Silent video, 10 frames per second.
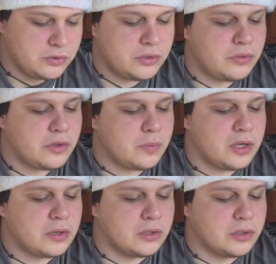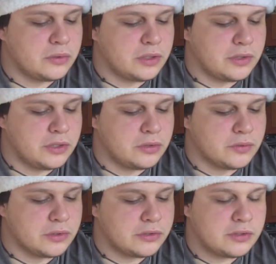Do you think we are alone in the
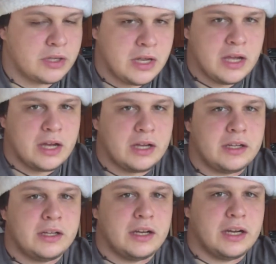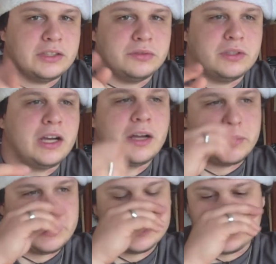universe? I do not,
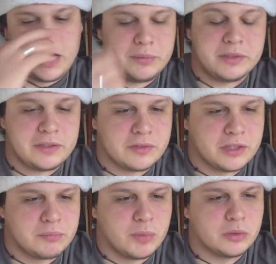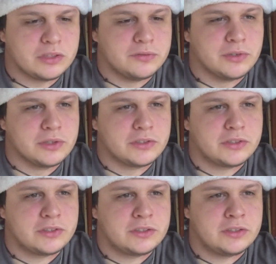because I believe in the
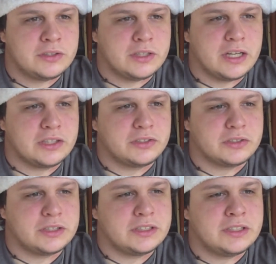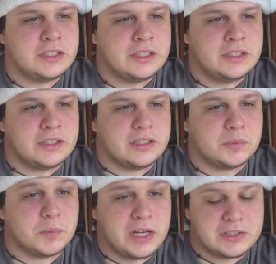multiverse, actually.
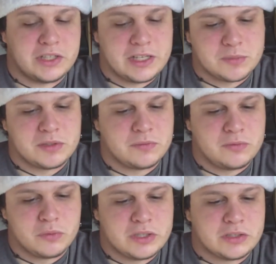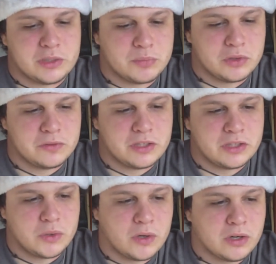It actually has been recently proven that
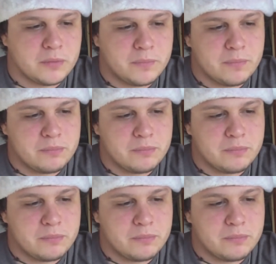there are